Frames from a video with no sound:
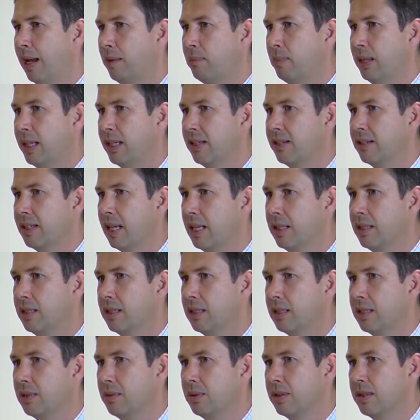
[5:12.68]
being
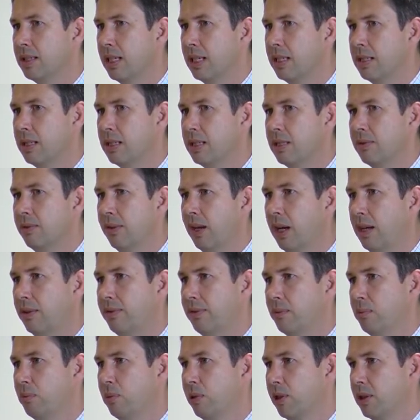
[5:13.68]
sentenced to a sentence of
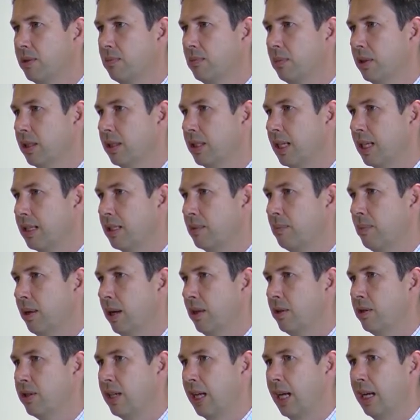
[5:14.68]
life imprisonment as
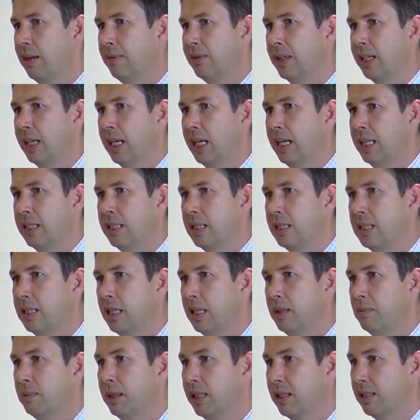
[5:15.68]
opposed to having a
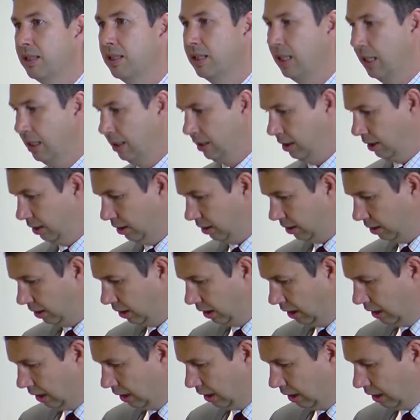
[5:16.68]
determinate sentence
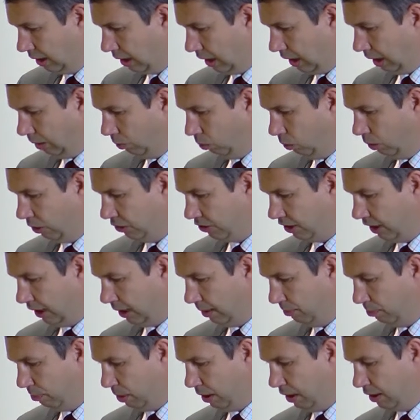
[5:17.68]
was
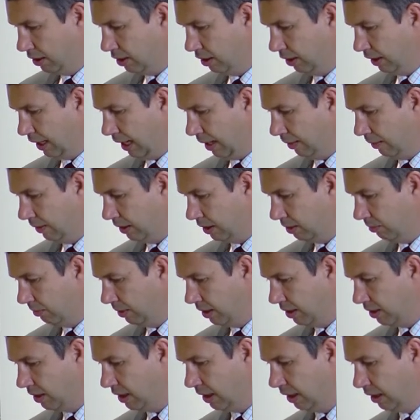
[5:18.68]
a personal
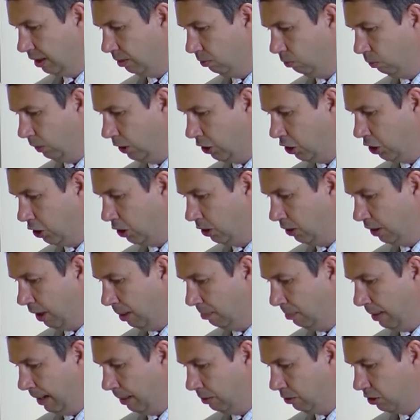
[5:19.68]
characteristic which could
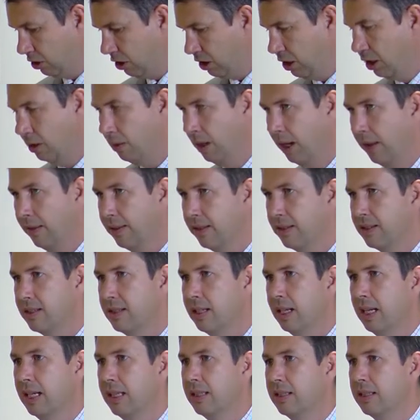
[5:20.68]
amount to other
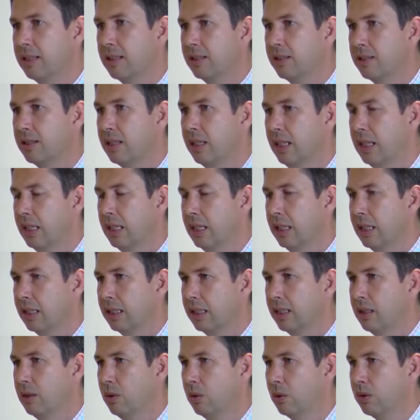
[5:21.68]
status.
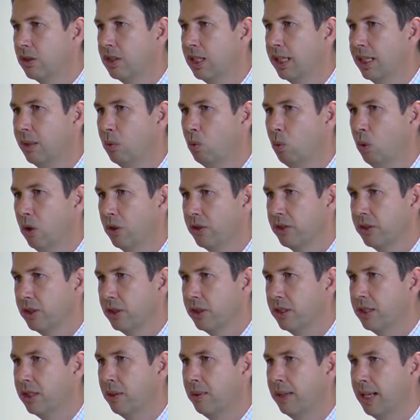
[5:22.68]
And the court said it
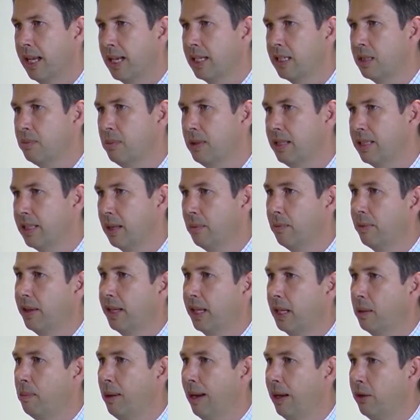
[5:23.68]
wasn't. So it has to be
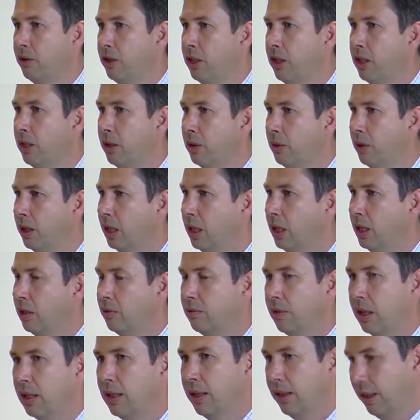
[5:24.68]
something about you
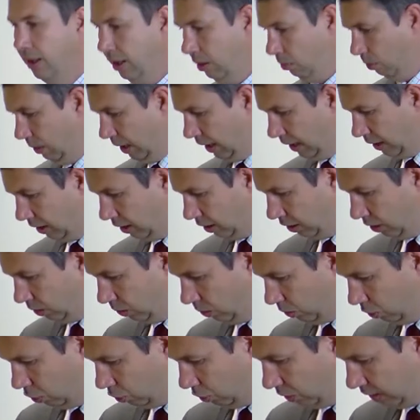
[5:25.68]
rather than the way that
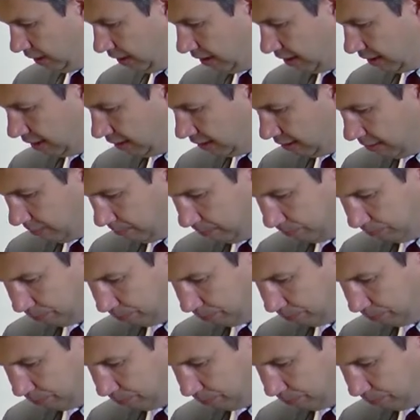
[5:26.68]
you're treated.